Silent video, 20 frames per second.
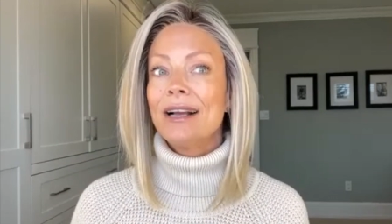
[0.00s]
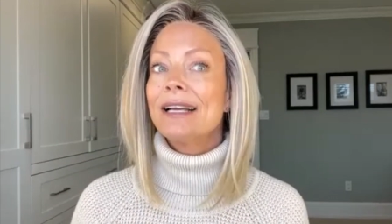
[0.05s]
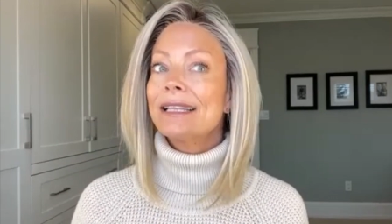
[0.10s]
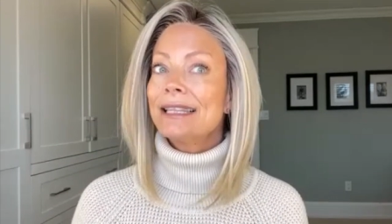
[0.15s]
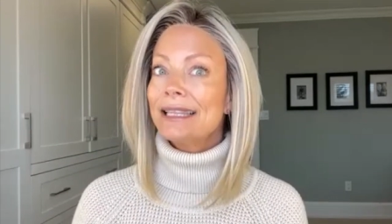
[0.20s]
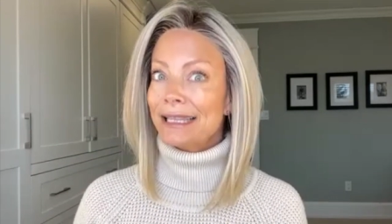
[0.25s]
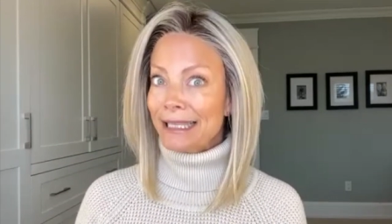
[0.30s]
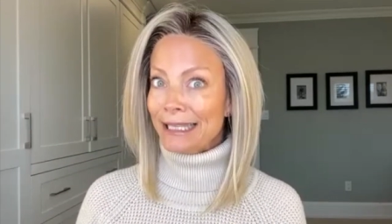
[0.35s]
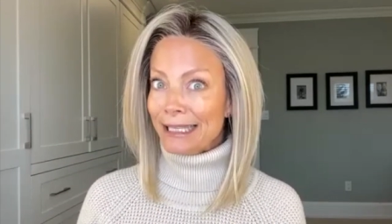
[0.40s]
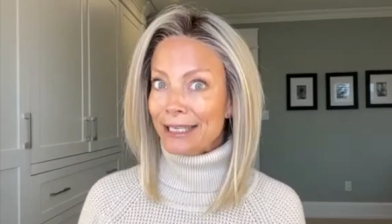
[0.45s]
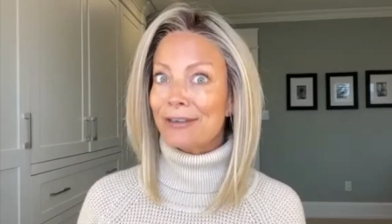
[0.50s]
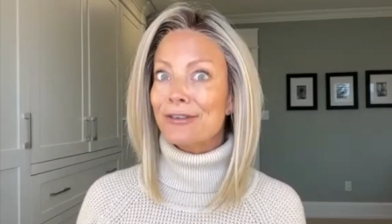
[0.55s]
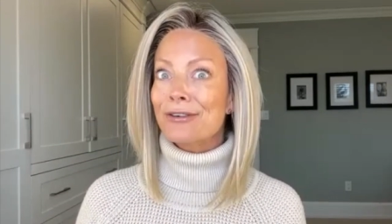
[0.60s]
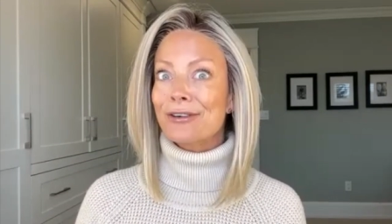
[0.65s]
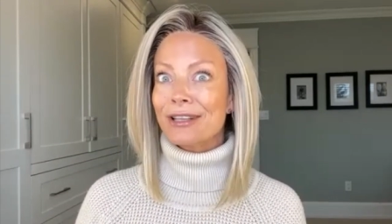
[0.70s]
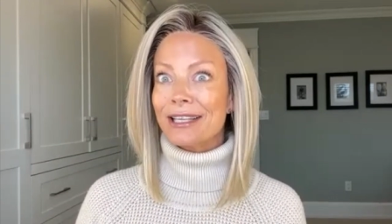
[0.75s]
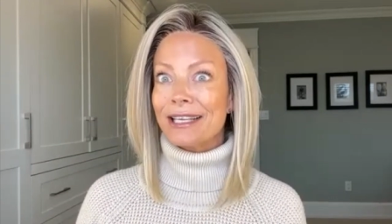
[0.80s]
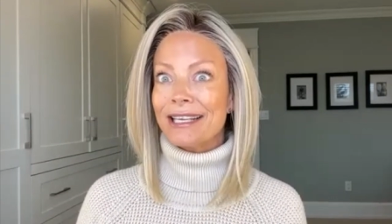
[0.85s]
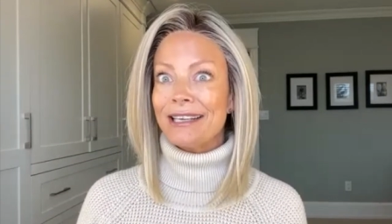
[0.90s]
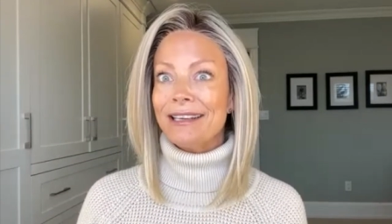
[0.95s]

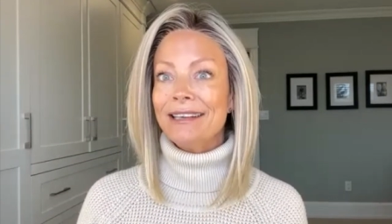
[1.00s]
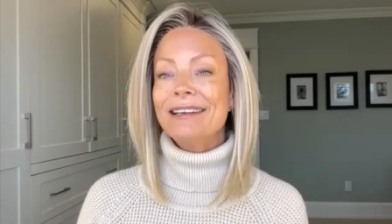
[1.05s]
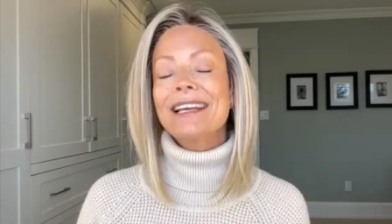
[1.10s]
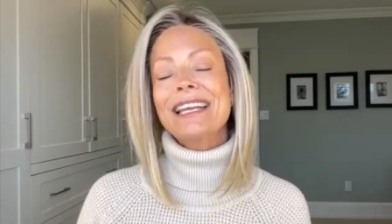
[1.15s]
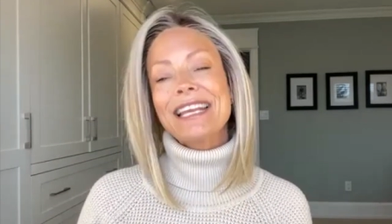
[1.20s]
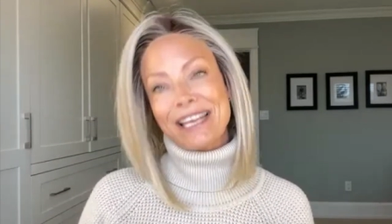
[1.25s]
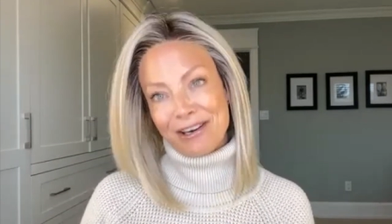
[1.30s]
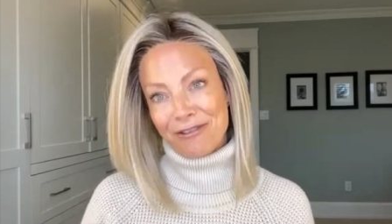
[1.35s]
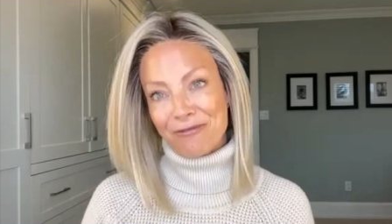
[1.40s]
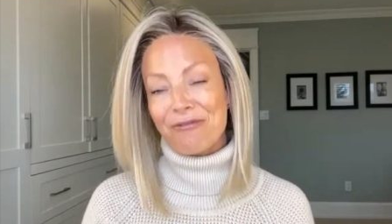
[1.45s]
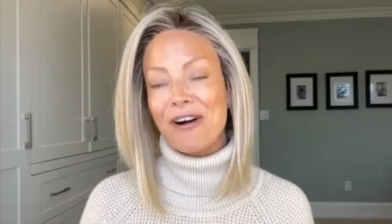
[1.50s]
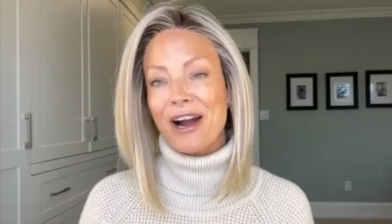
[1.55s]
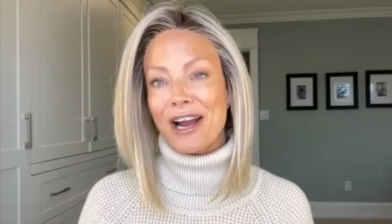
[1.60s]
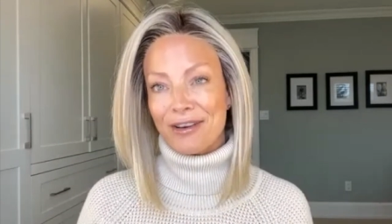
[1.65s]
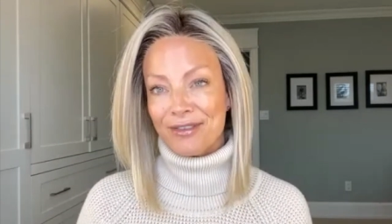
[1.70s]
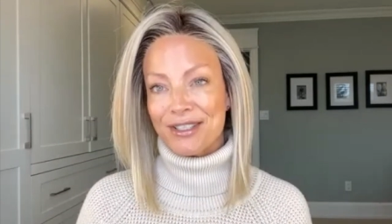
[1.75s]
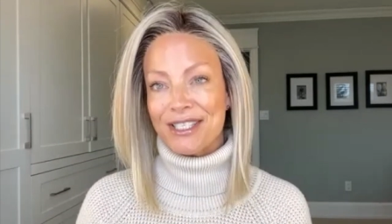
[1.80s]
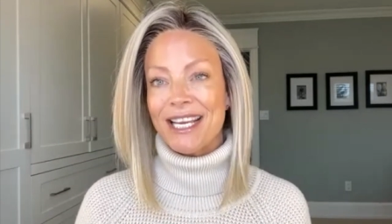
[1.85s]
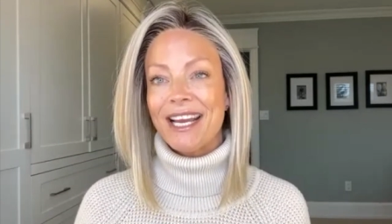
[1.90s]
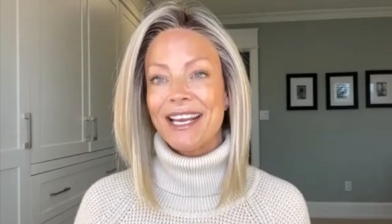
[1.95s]
literally in
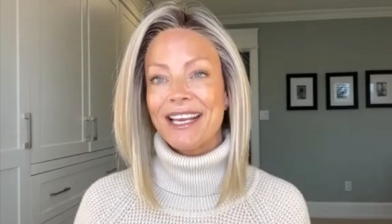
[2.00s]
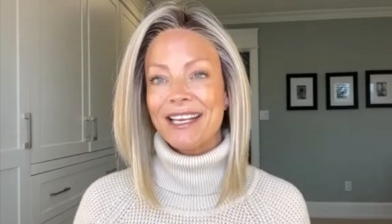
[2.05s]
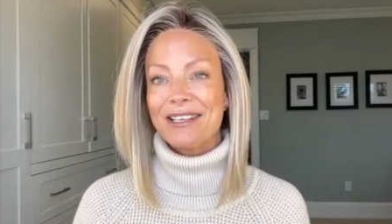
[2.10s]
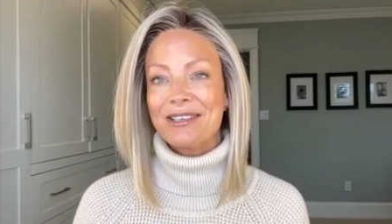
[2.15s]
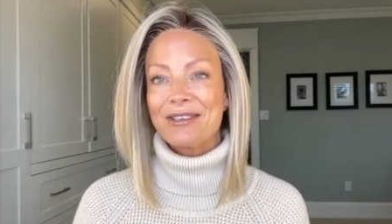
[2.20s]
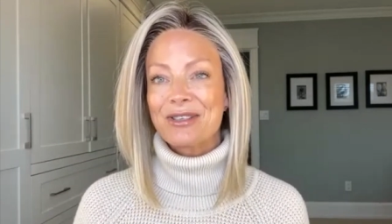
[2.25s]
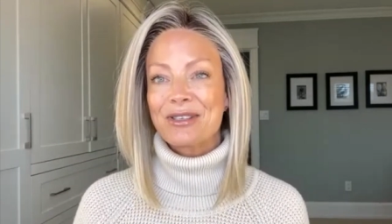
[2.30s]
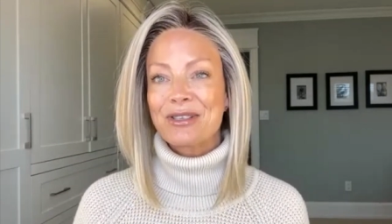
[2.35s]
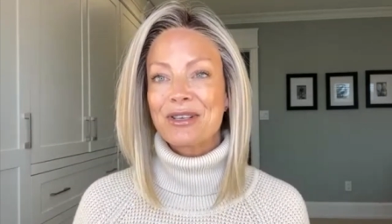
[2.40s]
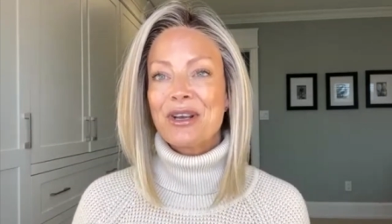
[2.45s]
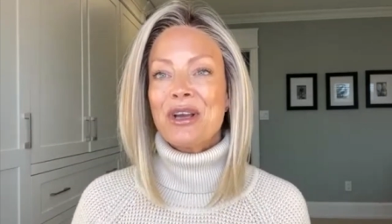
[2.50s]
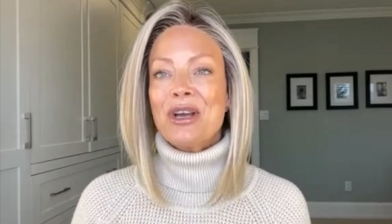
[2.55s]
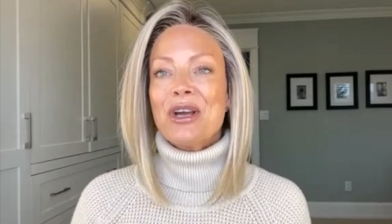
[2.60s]
five seconds.